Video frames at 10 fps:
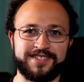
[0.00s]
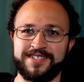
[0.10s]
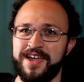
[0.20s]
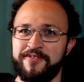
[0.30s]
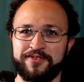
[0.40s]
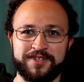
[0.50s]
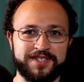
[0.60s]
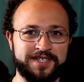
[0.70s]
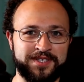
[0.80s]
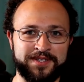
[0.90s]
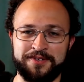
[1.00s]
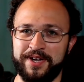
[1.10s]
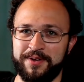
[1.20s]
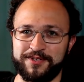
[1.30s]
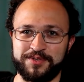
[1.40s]
Definitely you're
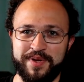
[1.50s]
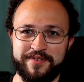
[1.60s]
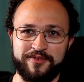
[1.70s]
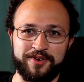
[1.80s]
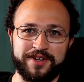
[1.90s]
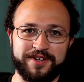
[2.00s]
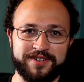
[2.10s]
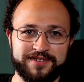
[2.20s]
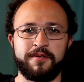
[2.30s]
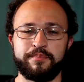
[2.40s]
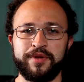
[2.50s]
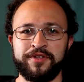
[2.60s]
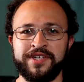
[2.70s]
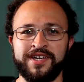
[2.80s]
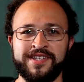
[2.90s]
getting what you pay for here.
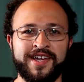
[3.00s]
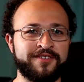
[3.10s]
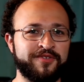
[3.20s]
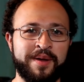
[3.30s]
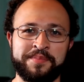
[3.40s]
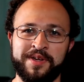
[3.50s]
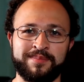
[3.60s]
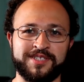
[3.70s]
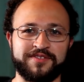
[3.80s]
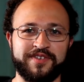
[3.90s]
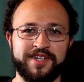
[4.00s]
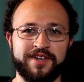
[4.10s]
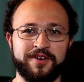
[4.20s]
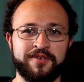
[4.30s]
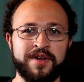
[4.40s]
Building on that and wrapping up this
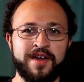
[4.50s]
video,